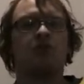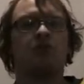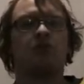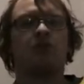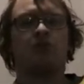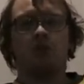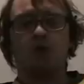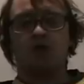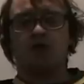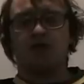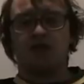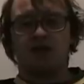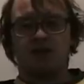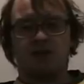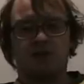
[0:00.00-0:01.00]
to force
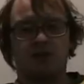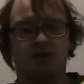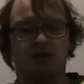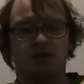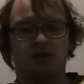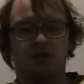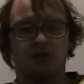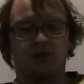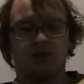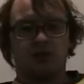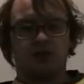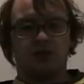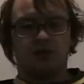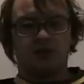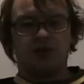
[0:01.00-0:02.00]
them
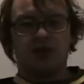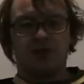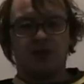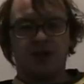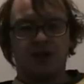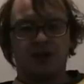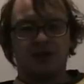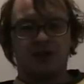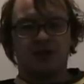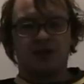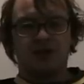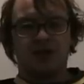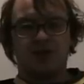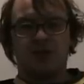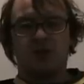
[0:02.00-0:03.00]
to get back into the
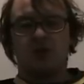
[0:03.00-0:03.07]
game.